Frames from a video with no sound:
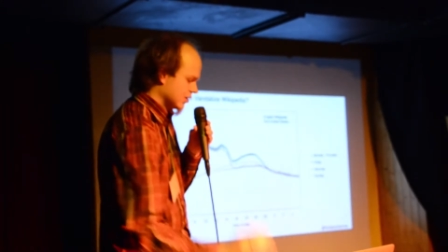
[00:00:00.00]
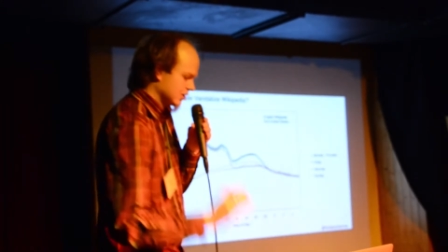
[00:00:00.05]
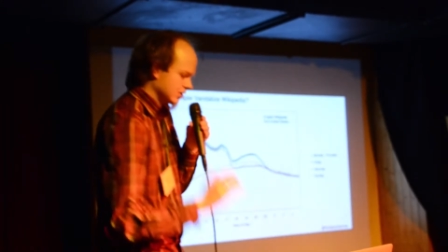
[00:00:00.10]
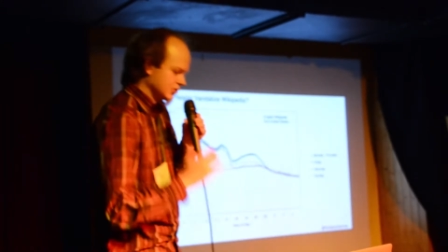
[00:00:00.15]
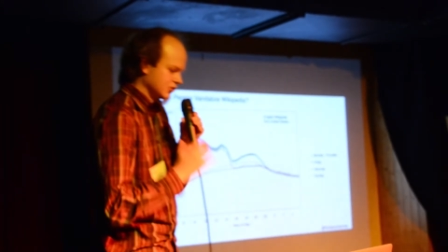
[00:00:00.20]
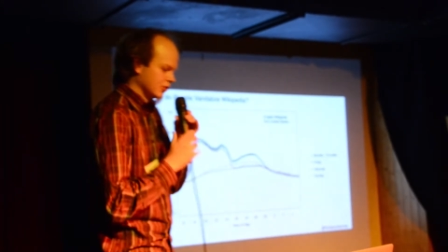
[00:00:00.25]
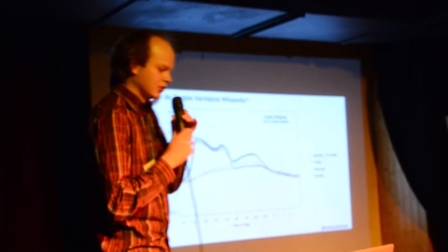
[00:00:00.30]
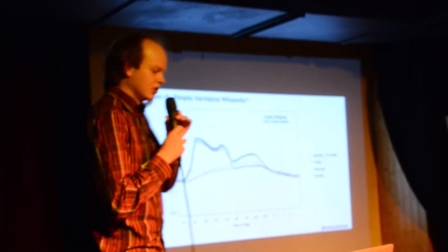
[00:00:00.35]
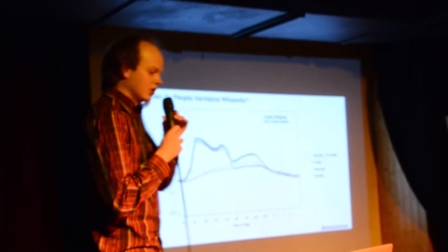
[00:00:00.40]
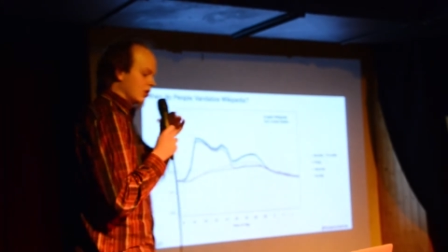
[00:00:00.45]

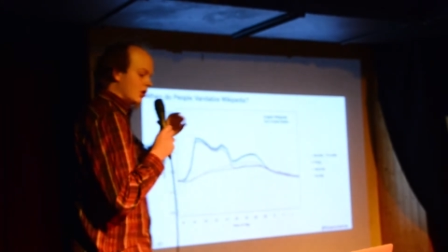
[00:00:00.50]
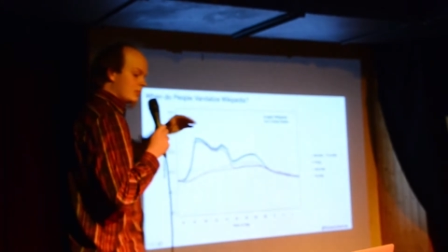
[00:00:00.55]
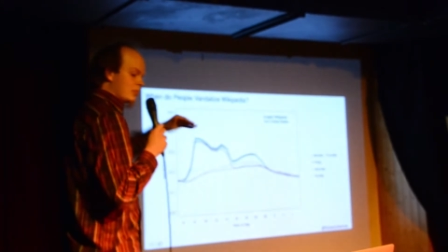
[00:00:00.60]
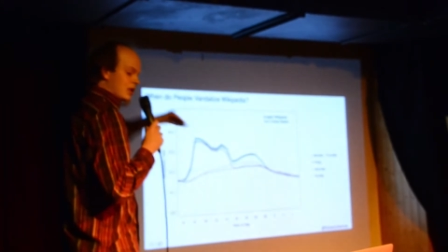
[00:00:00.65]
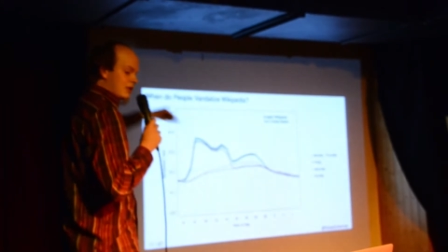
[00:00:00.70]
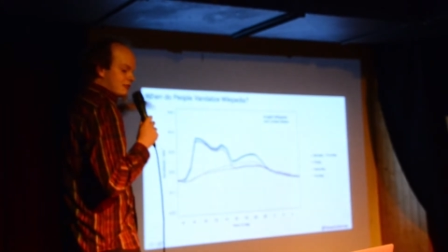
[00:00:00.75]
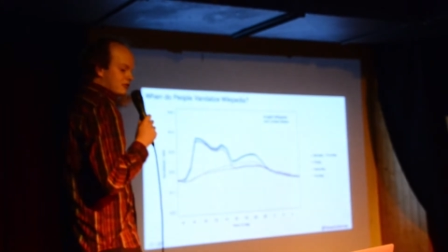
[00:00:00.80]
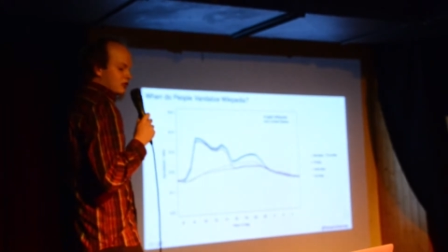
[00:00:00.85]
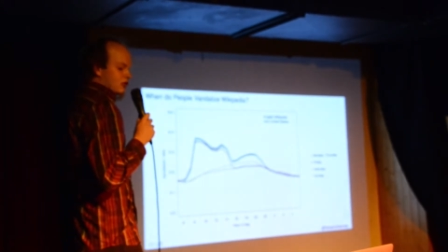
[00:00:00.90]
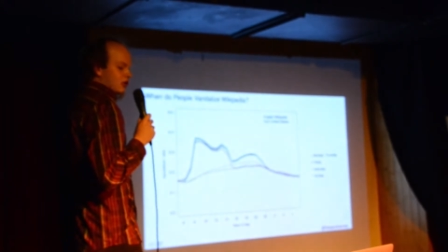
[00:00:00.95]
So the
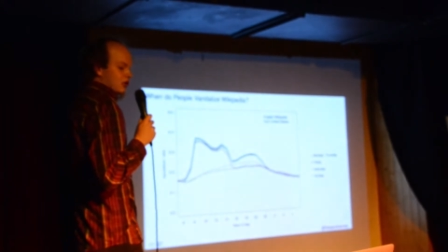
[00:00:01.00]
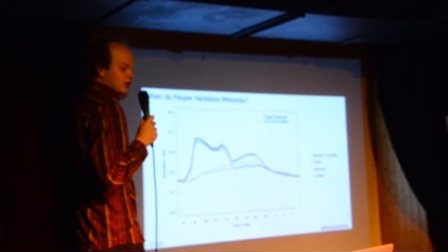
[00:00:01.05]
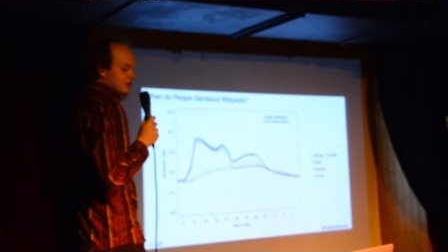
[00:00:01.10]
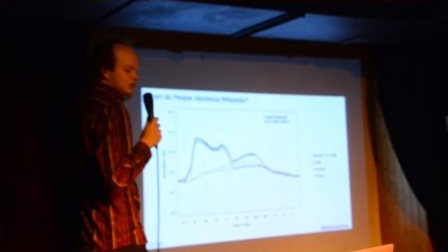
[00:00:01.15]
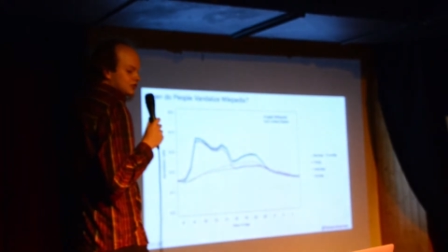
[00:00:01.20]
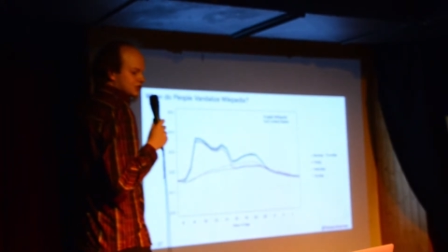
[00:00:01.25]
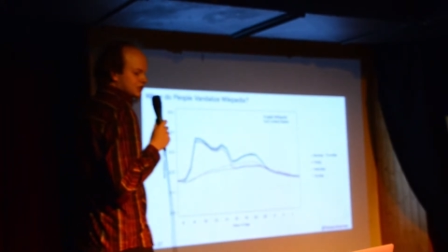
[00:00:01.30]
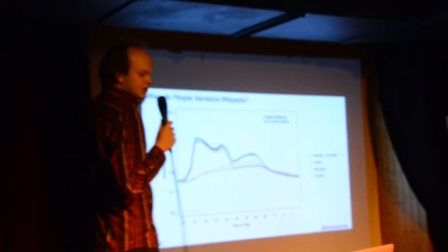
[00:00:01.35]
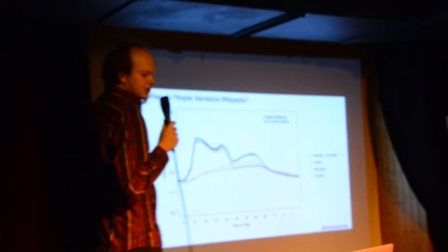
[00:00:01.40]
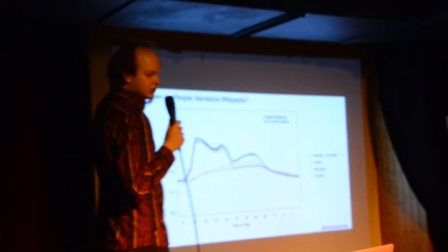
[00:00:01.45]
above
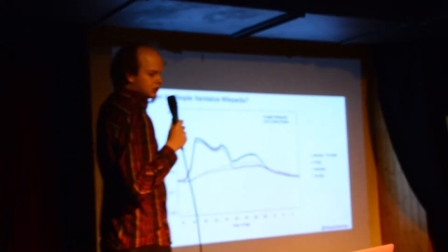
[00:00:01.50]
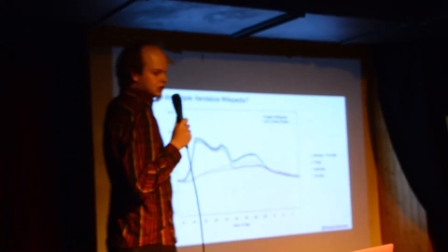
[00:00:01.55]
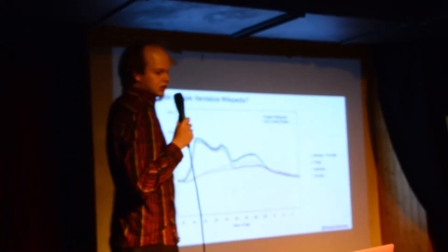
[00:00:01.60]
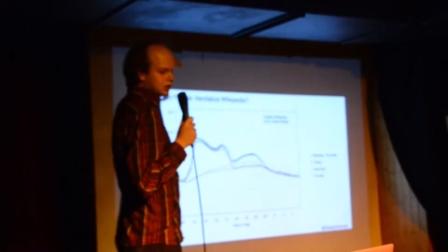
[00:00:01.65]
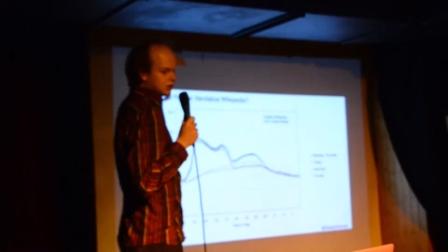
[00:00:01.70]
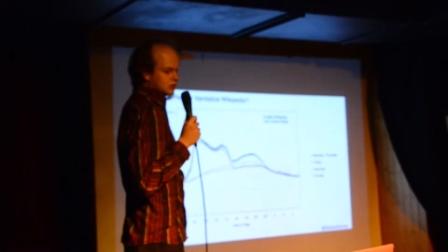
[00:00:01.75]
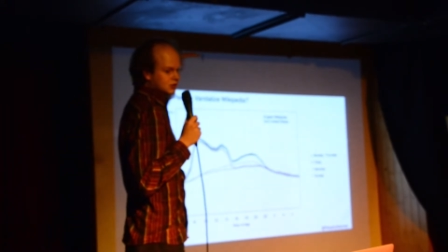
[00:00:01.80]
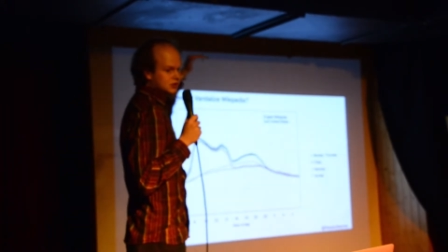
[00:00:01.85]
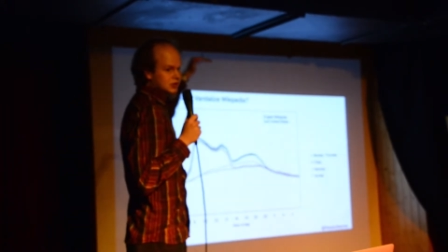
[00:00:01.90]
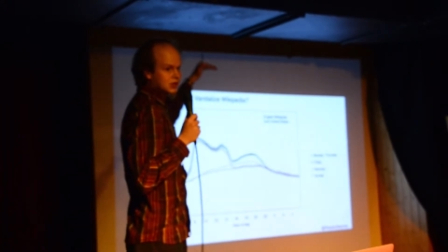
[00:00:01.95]
curves,
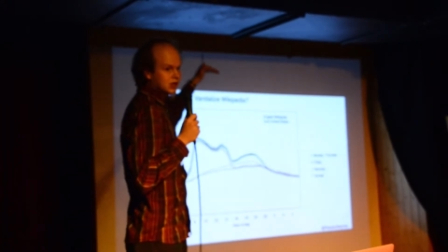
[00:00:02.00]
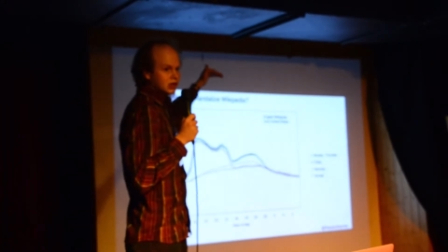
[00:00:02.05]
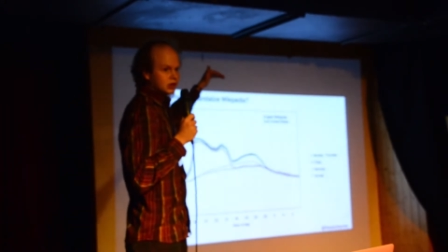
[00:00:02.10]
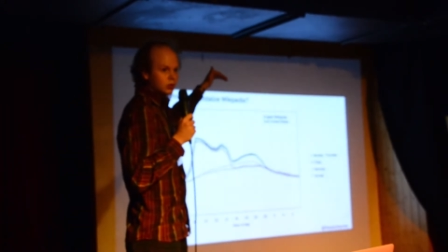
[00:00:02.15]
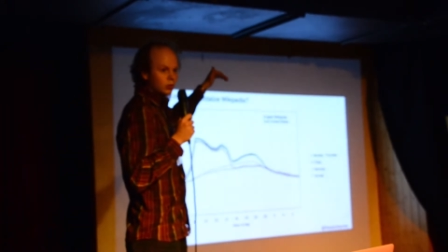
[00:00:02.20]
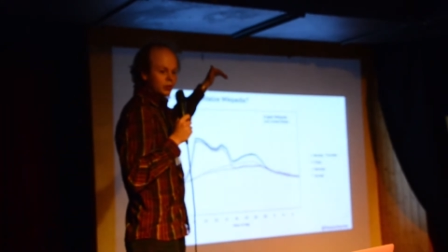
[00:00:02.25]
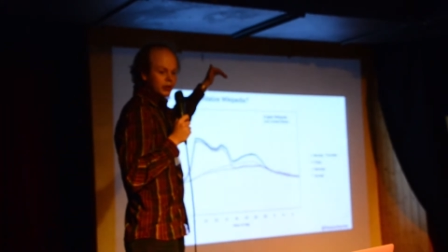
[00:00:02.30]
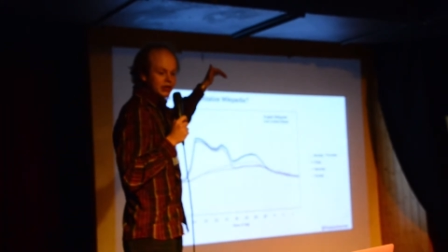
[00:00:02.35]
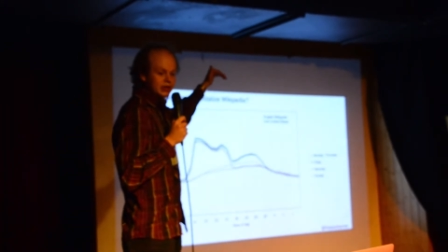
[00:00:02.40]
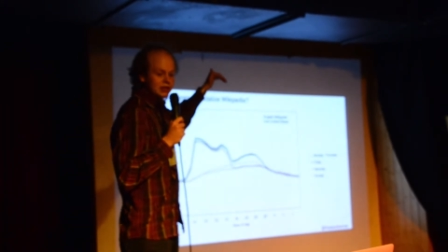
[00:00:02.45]
those are the
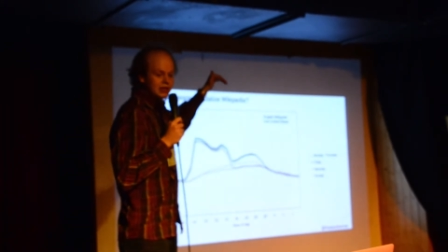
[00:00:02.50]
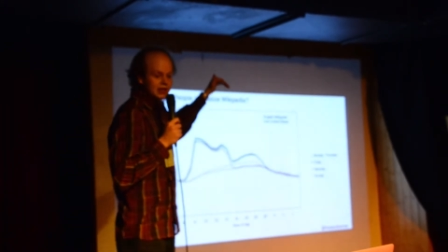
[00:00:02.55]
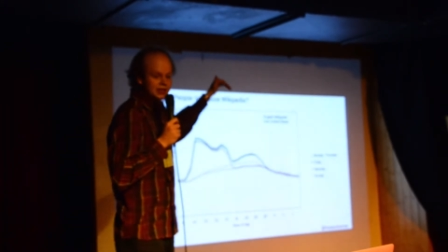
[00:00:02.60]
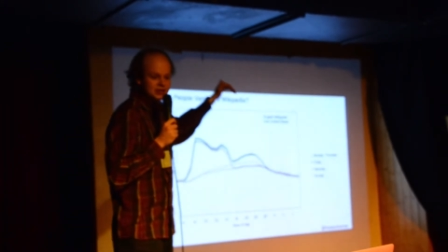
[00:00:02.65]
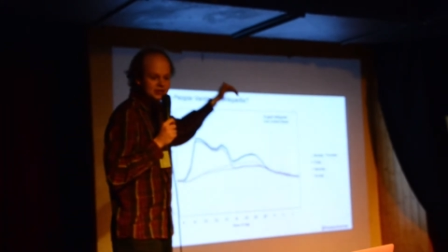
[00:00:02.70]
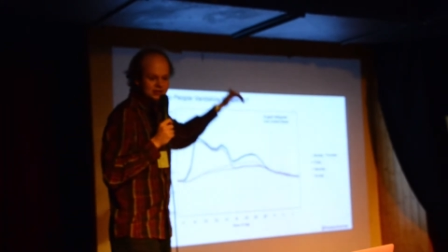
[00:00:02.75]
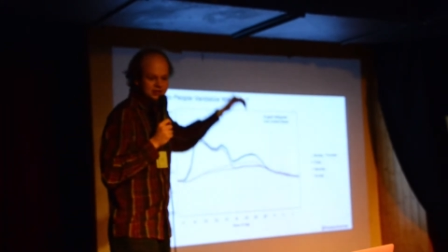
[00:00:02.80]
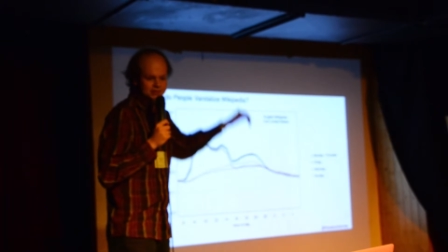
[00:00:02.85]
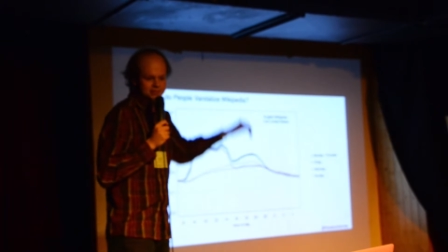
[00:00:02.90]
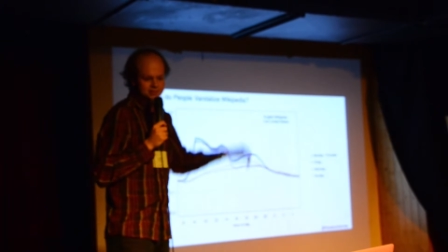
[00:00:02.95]

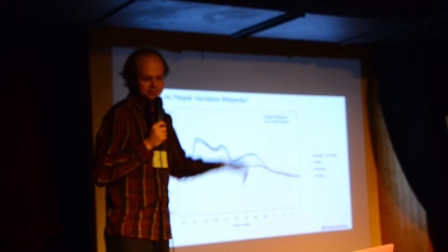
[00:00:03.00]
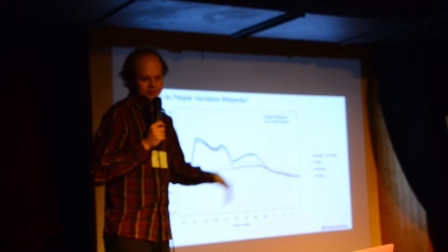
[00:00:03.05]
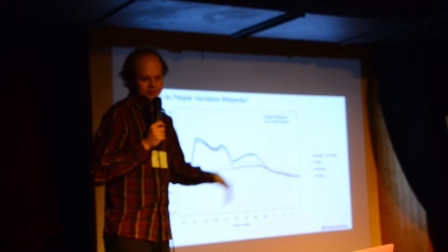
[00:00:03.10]
weekdays,